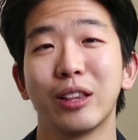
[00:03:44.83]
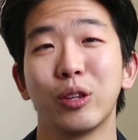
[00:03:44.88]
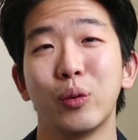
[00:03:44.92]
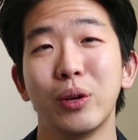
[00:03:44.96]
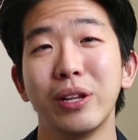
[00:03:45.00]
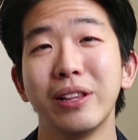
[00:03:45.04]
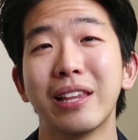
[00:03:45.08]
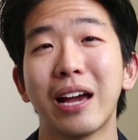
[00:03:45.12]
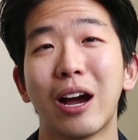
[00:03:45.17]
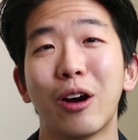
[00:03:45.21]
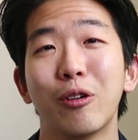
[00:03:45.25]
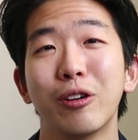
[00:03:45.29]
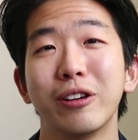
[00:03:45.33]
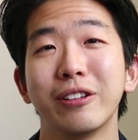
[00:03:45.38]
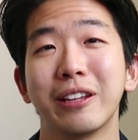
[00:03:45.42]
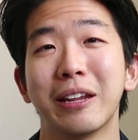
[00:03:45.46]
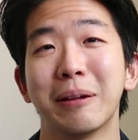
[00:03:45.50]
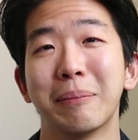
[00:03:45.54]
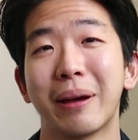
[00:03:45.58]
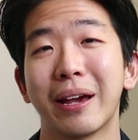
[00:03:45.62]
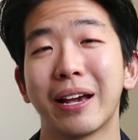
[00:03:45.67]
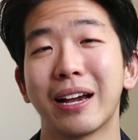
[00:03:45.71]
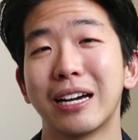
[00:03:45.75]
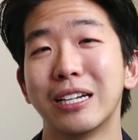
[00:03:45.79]
Twin Towers
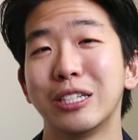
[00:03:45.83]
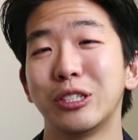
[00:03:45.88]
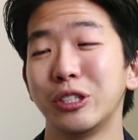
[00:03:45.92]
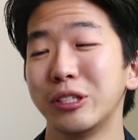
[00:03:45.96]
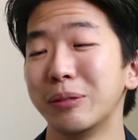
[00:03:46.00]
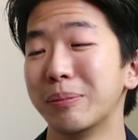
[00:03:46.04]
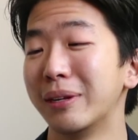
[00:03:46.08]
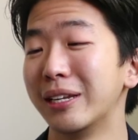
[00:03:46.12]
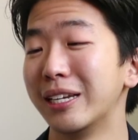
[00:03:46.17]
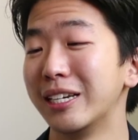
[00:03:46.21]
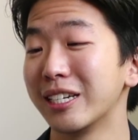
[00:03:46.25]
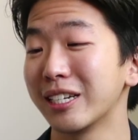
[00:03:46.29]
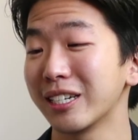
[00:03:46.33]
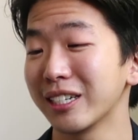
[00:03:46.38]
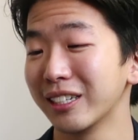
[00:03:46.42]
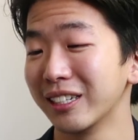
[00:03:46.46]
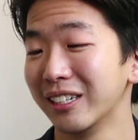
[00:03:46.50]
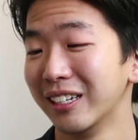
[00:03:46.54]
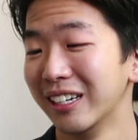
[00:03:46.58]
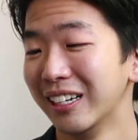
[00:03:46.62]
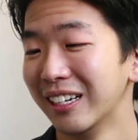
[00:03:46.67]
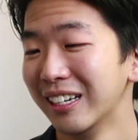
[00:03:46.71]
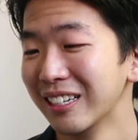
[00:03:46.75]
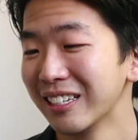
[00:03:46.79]
in my country,
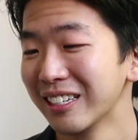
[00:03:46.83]
Malaysia.